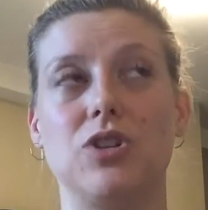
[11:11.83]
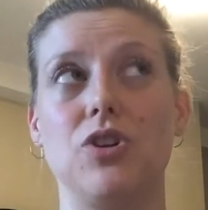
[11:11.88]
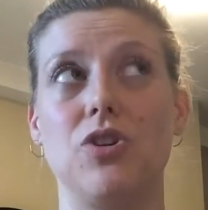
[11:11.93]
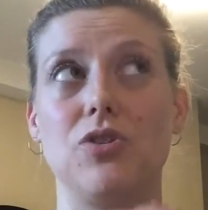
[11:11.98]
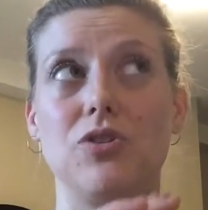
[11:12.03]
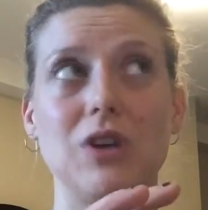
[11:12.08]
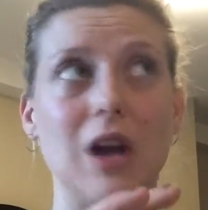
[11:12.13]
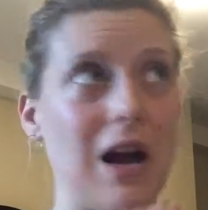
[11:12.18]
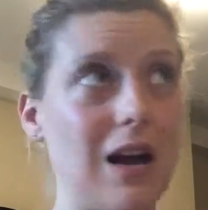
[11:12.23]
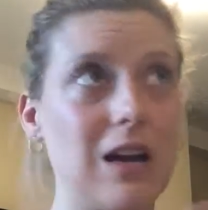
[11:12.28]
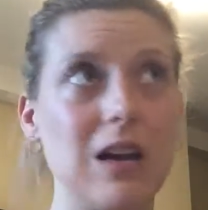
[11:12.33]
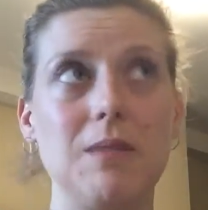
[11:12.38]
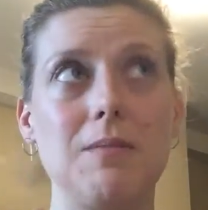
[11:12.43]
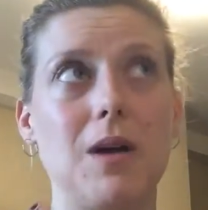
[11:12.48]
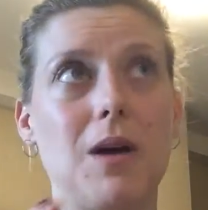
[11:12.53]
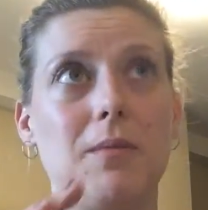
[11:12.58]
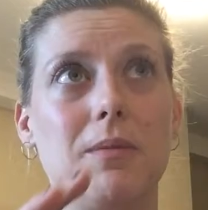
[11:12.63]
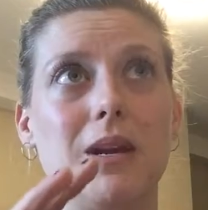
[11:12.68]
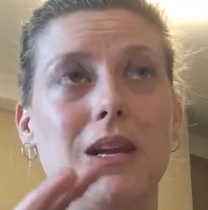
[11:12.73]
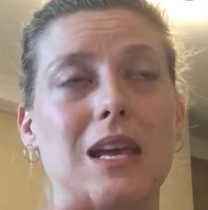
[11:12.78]
So you're not going
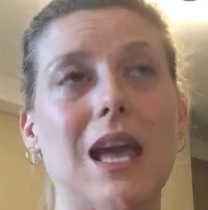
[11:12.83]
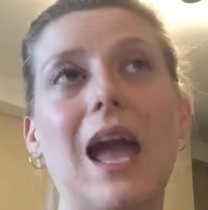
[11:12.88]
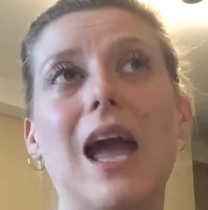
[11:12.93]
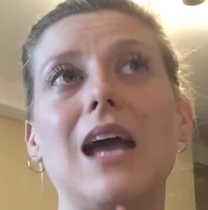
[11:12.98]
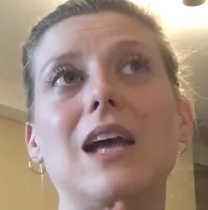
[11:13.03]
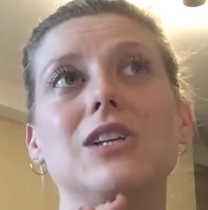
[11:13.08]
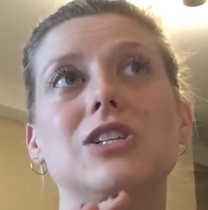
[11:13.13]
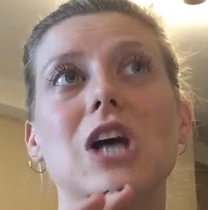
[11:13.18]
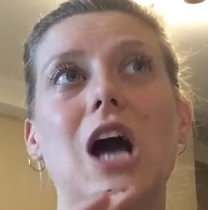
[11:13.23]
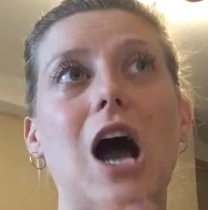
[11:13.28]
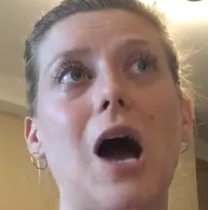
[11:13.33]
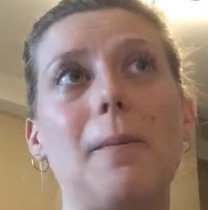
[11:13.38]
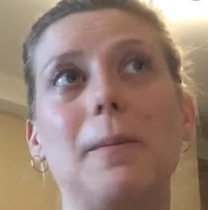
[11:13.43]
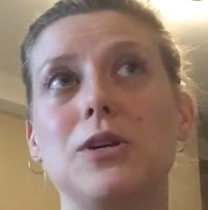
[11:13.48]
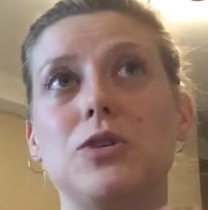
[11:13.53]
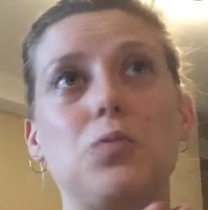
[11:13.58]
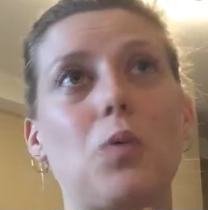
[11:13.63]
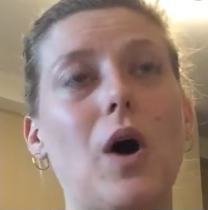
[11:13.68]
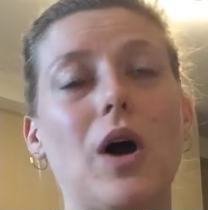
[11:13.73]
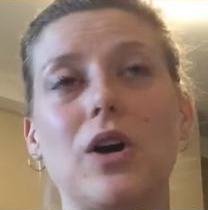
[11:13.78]
to be able to gauge how
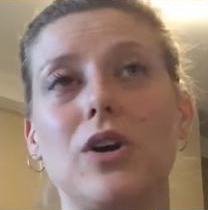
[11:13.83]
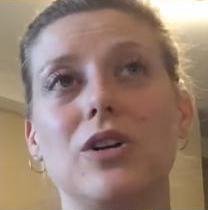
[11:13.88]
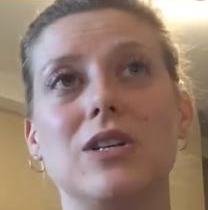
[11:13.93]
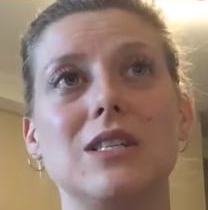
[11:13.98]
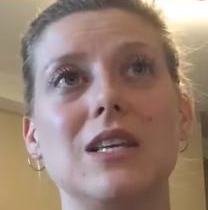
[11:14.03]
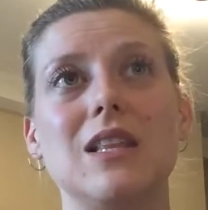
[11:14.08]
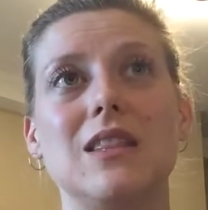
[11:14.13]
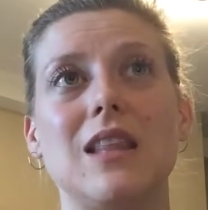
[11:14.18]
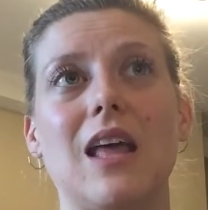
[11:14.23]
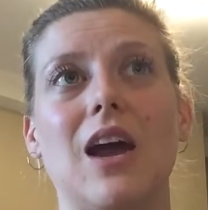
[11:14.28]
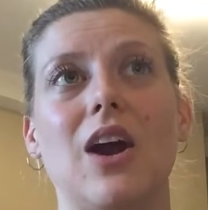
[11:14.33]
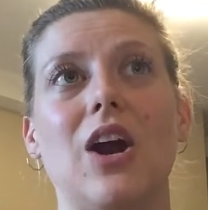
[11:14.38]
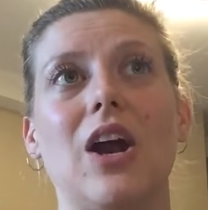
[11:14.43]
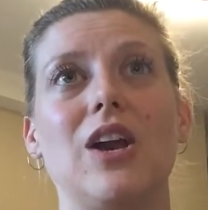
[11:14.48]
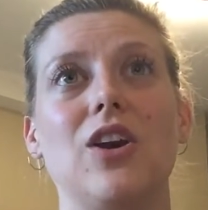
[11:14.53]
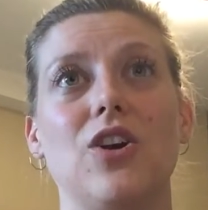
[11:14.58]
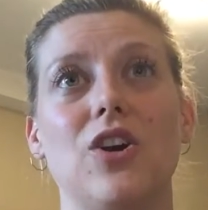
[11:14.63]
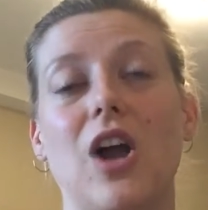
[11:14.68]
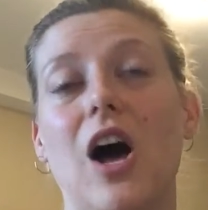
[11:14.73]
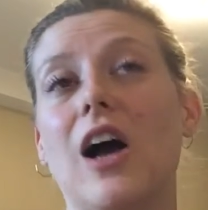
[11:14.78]
much water is in there,
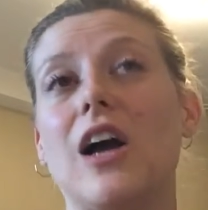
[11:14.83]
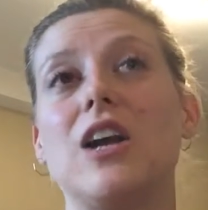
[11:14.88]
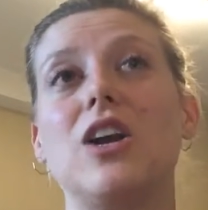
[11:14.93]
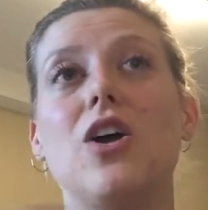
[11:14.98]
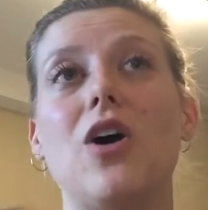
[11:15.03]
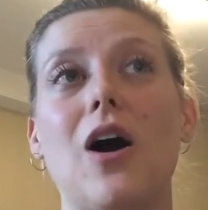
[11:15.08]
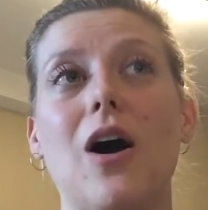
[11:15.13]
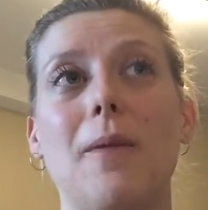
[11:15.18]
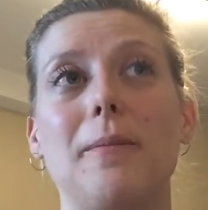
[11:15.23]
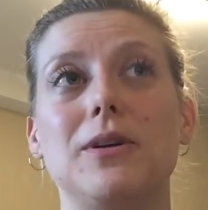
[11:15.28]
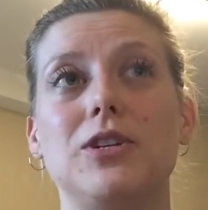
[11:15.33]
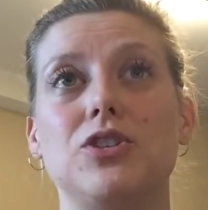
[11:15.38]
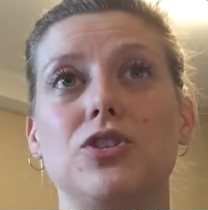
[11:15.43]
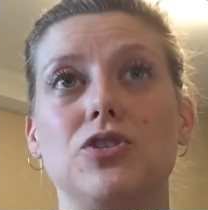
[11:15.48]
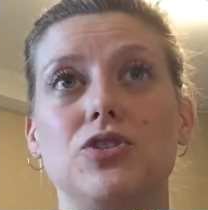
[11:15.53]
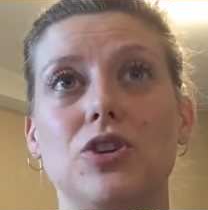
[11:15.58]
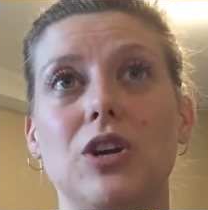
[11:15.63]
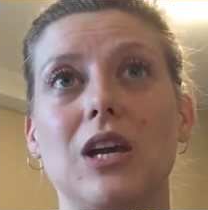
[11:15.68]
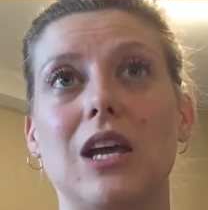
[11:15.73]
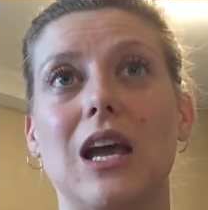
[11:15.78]
and you're not going to know how much
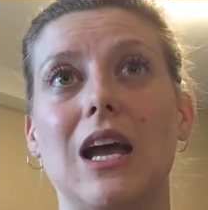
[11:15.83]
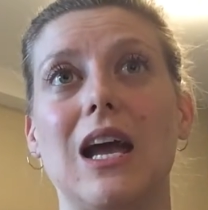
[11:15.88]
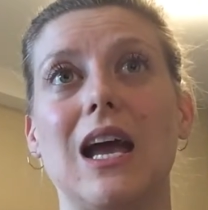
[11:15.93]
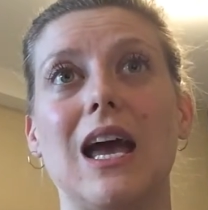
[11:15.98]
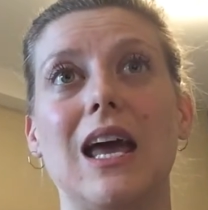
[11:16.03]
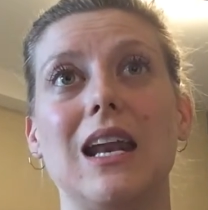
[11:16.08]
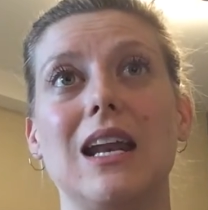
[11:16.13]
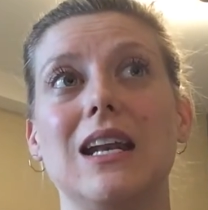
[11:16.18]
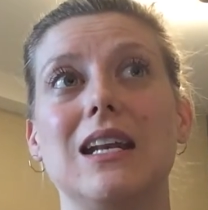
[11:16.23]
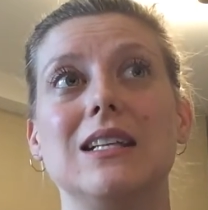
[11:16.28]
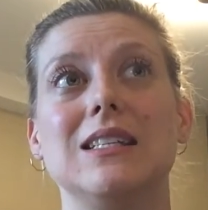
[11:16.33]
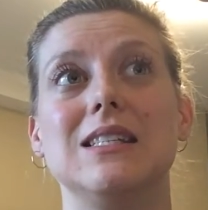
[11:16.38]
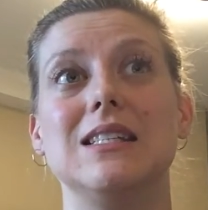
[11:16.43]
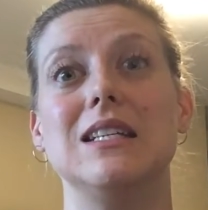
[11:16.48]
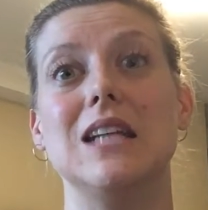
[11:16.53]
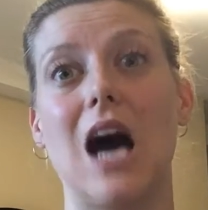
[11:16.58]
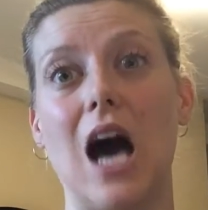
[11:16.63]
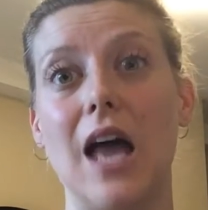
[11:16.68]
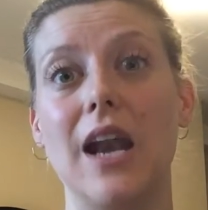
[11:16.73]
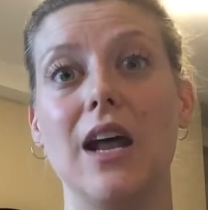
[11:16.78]
you're drinking, and it
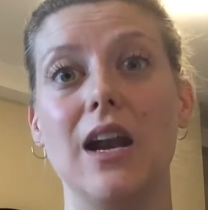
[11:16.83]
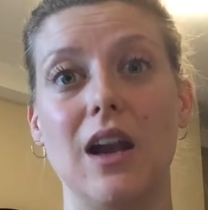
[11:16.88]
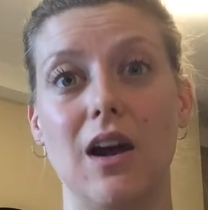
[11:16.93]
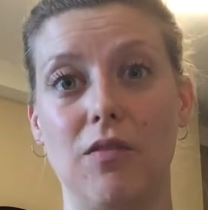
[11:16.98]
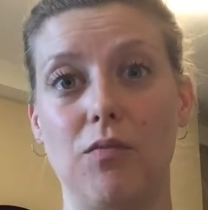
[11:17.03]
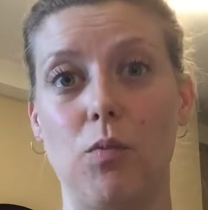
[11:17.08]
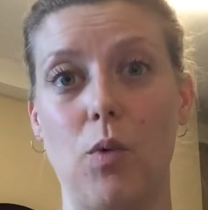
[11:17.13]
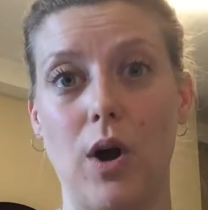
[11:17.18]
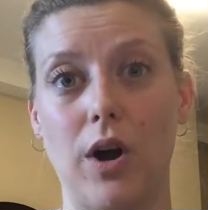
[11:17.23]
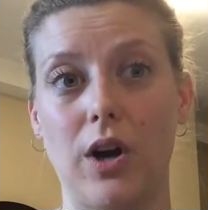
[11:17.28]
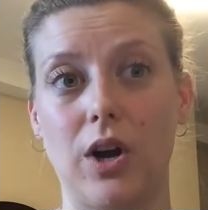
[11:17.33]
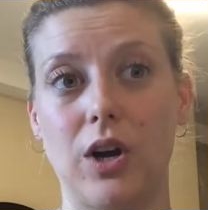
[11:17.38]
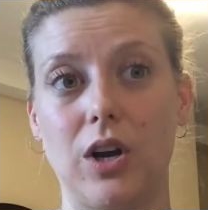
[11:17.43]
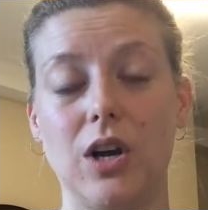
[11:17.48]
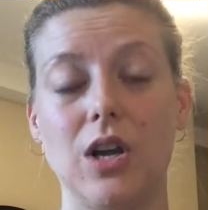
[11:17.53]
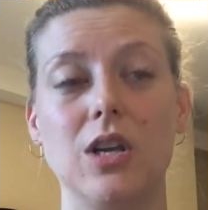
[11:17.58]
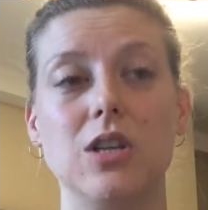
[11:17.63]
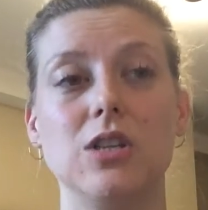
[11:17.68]
is not enough water.